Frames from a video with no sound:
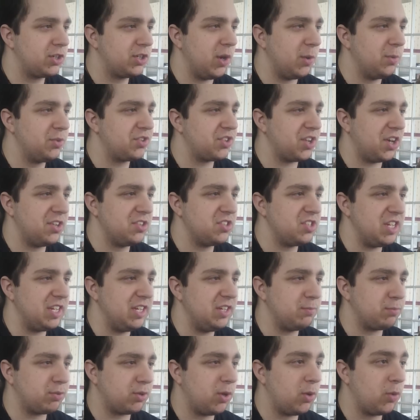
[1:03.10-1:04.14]
ghost
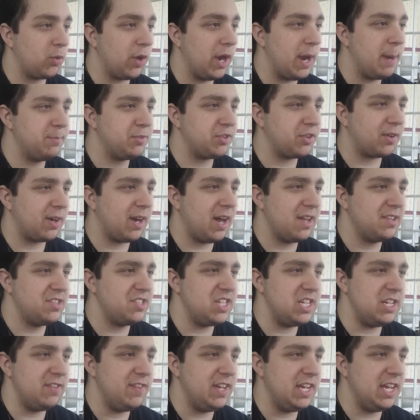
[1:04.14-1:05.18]
hunting programs are on
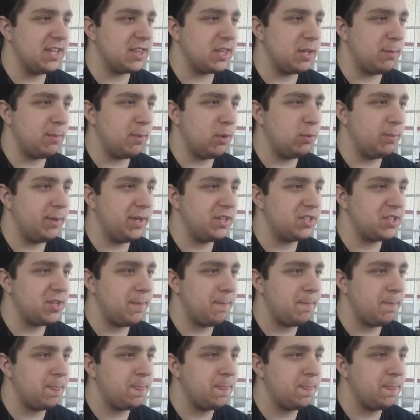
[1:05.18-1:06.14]
TV at the moment.